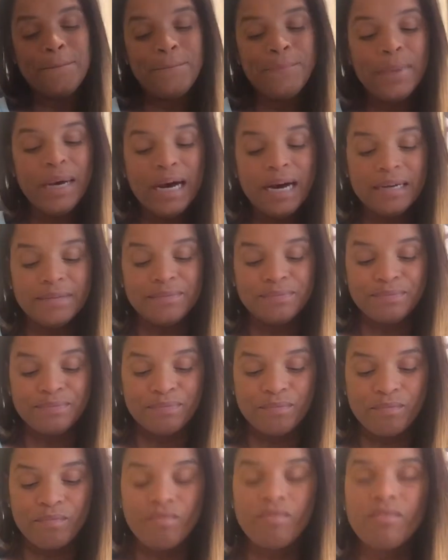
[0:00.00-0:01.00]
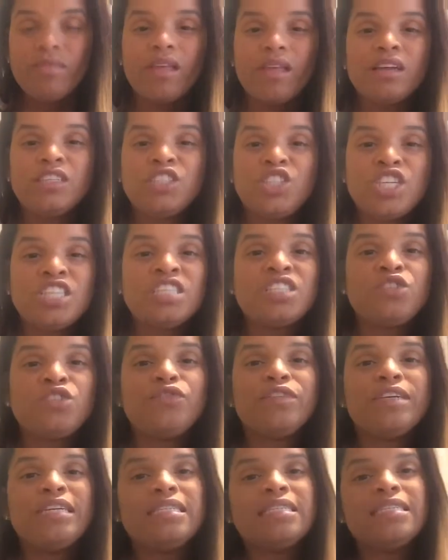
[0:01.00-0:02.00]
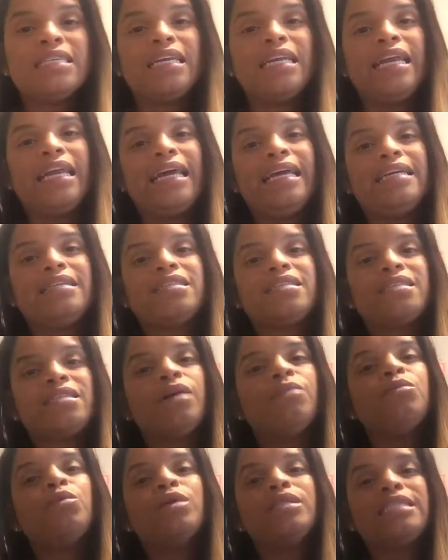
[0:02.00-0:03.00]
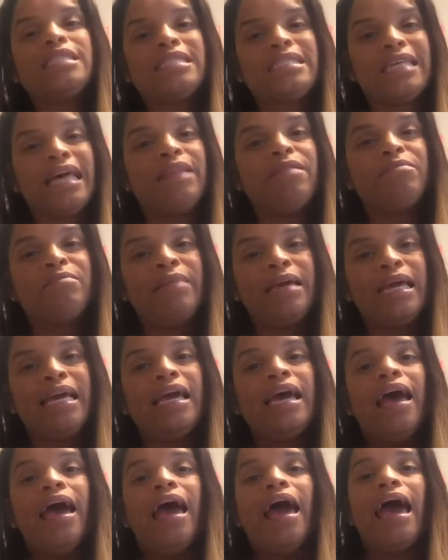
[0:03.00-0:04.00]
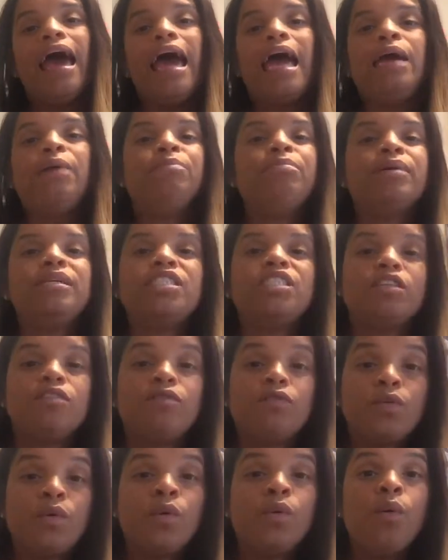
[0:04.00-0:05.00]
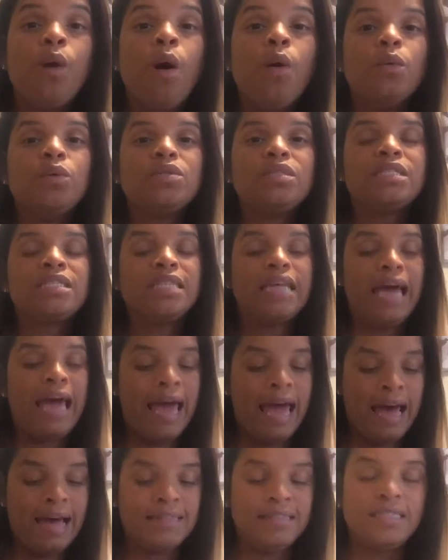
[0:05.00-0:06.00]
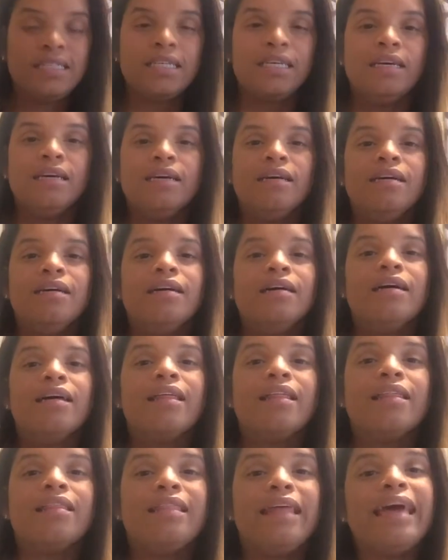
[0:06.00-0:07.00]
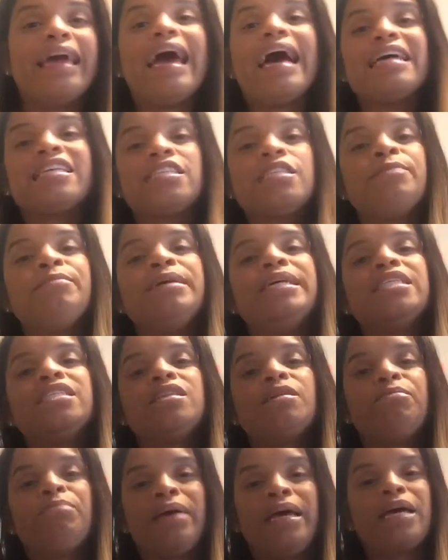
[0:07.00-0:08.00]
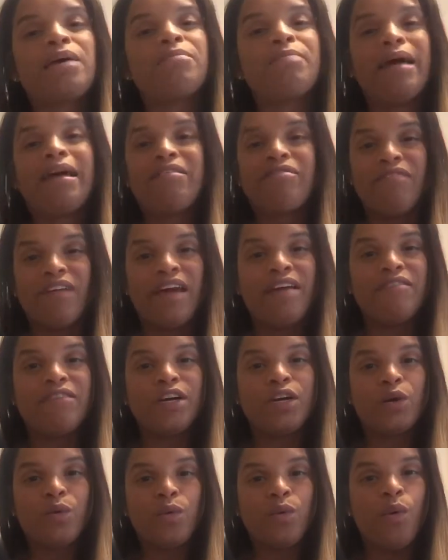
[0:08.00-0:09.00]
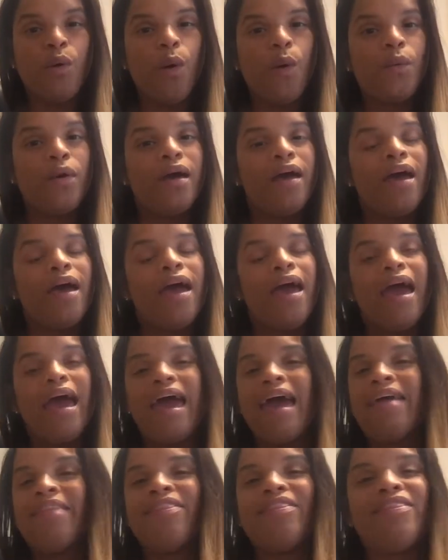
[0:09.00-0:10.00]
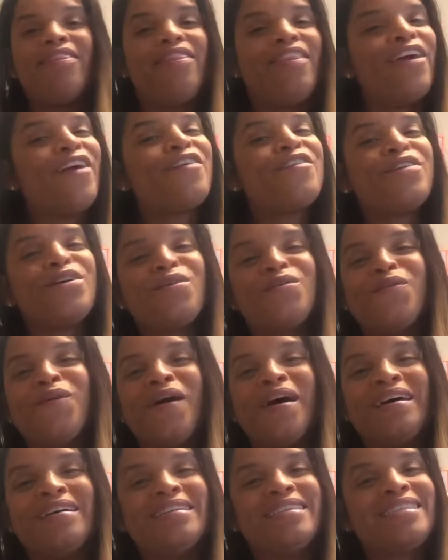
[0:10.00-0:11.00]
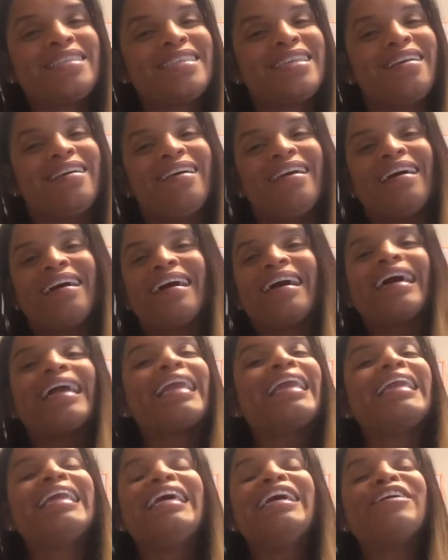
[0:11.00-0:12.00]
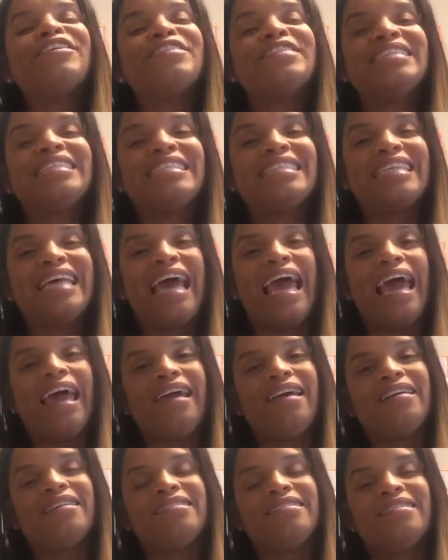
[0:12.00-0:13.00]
But just recently, someone sent me a bunch of quotes and they asked me to pick my favorite quote. And there it was, clear as day.